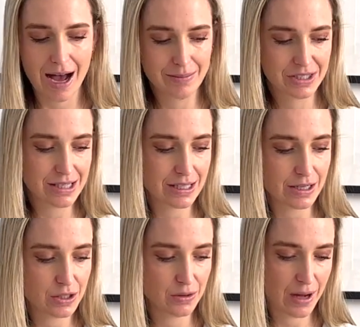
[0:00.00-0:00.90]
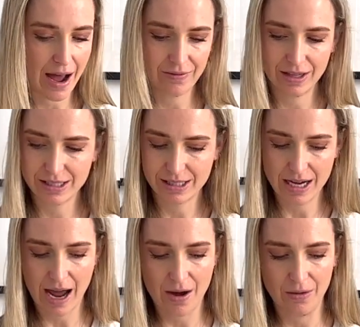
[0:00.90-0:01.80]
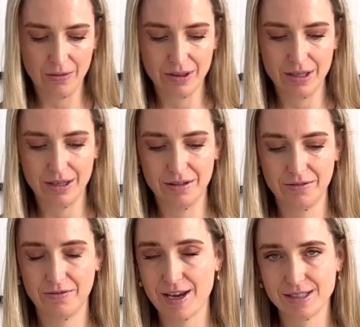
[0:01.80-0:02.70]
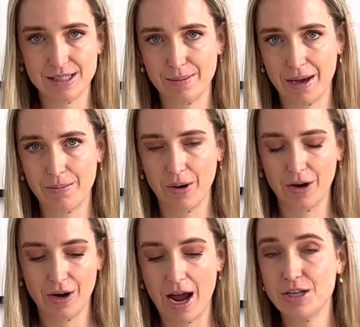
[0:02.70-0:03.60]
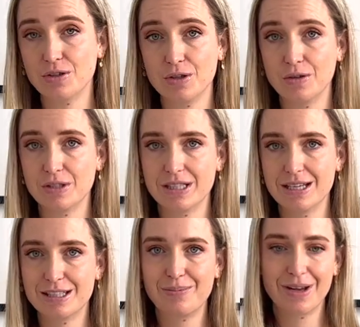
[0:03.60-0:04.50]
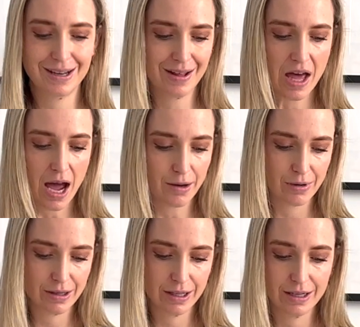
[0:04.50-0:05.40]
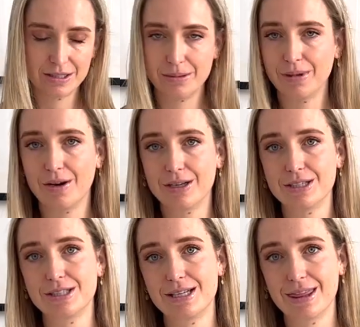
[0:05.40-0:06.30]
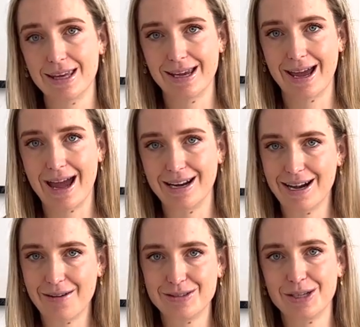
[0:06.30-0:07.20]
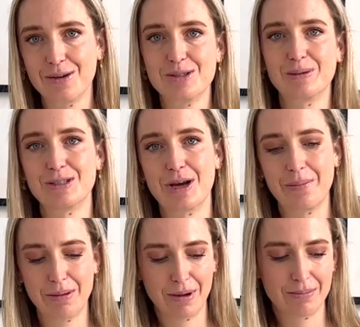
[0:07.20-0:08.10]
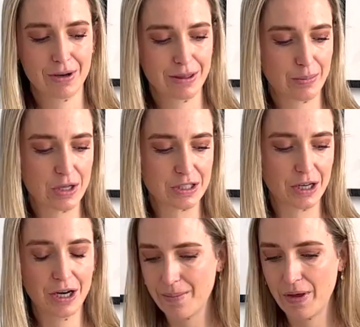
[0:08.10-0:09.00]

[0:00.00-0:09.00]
Since I do have this now, the fancy paper, I do use this, but I rarely, to be honest, think ahead enough to go switch out my paper in the printer.